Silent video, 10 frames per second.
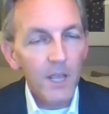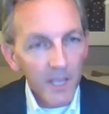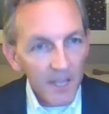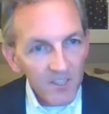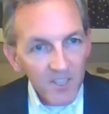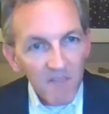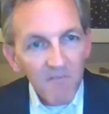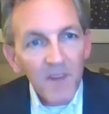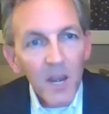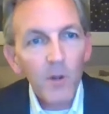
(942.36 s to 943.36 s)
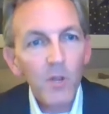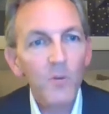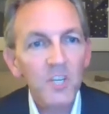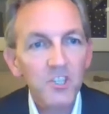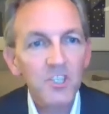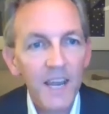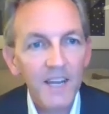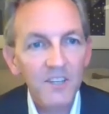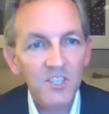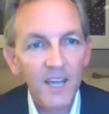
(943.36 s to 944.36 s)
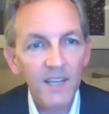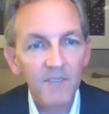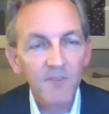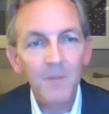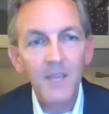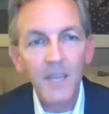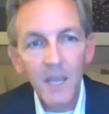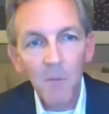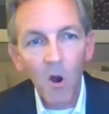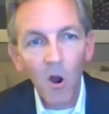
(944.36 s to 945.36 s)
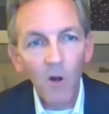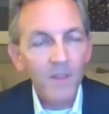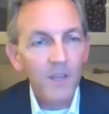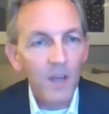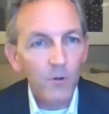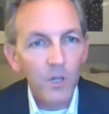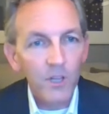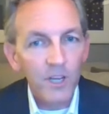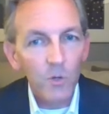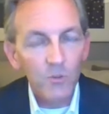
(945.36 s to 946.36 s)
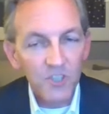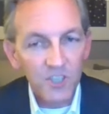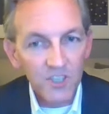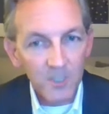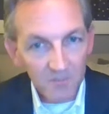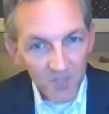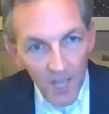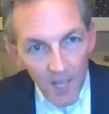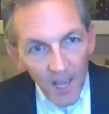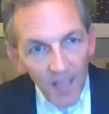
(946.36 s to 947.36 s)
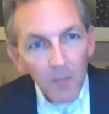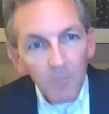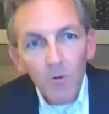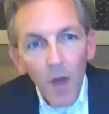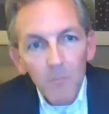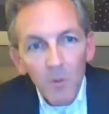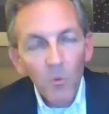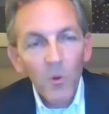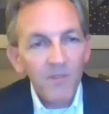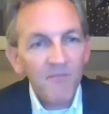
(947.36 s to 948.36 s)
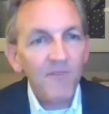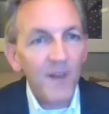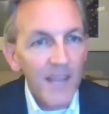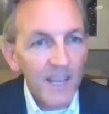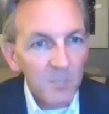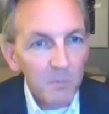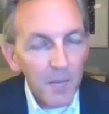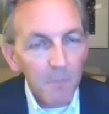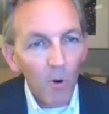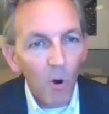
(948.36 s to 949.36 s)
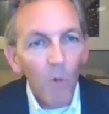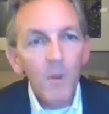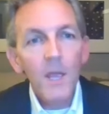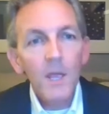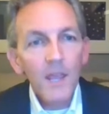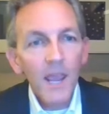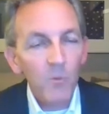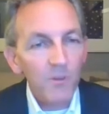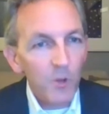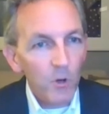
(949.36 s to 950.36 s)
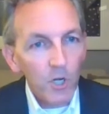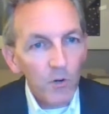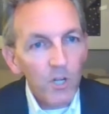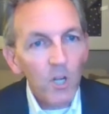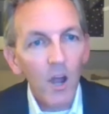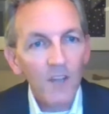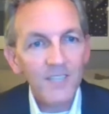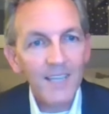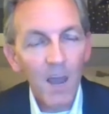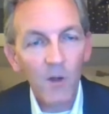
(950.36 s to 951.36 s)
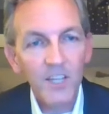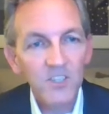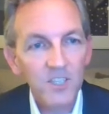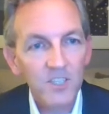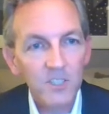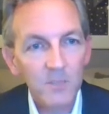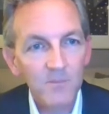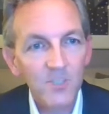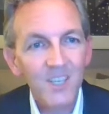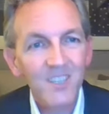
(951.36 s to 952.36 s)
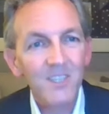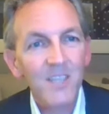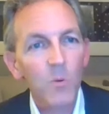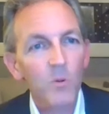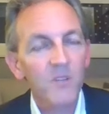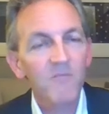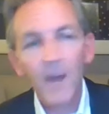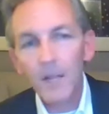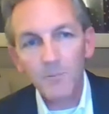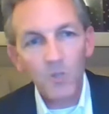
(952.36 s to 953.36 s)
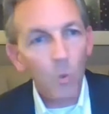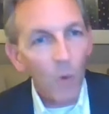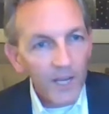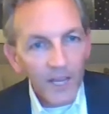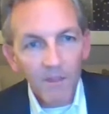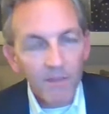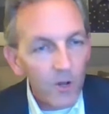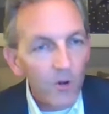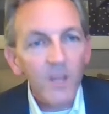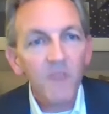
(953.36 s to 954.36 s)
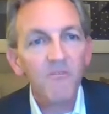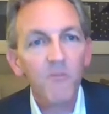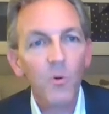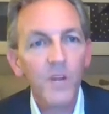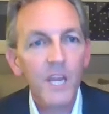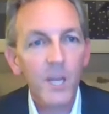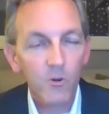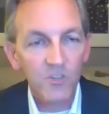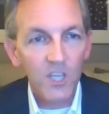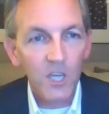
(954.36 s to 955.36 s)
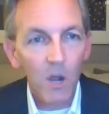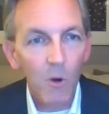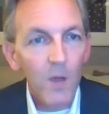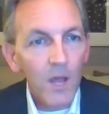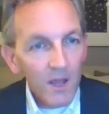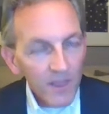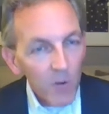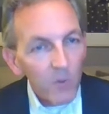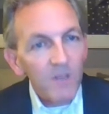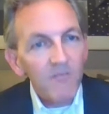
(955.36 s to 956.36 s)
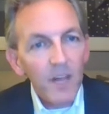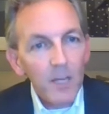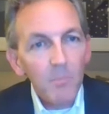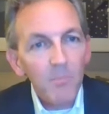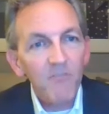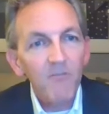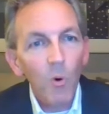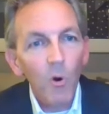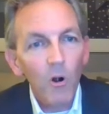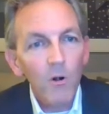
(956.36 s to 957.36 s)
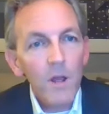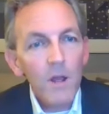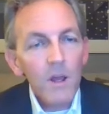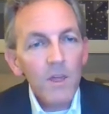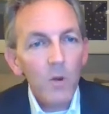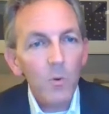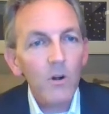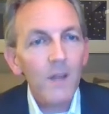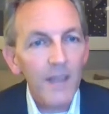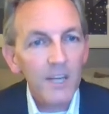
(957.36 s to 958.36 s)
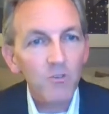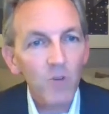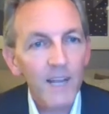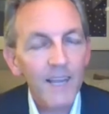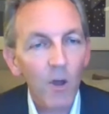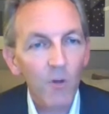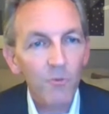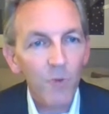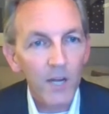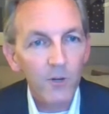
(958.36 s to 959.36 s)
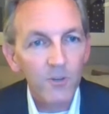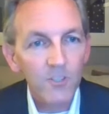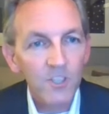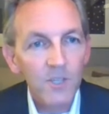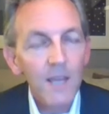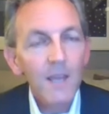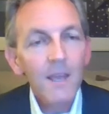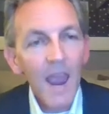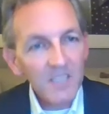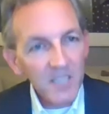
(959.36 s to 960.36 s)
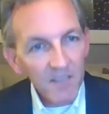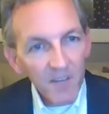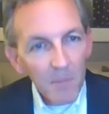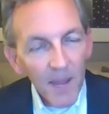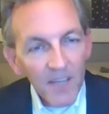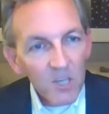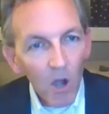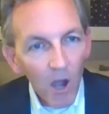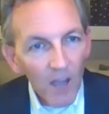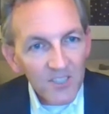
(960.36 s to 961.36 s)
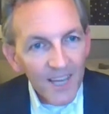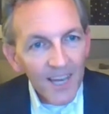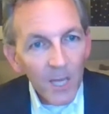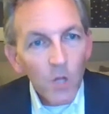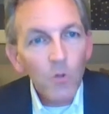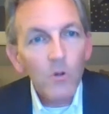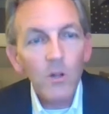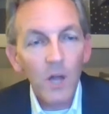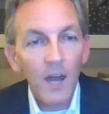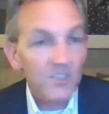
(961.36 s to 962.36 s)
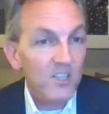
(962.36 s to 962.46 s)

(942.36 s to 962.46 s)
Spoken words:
It is a very rich data set from the EMR and the other clinical systems. And the problem with finance people and with your current cost accounting systems is that they were developed 20, 30, 40 years ago. They were developed before there were electronic health records. Activity-based costing utilizes,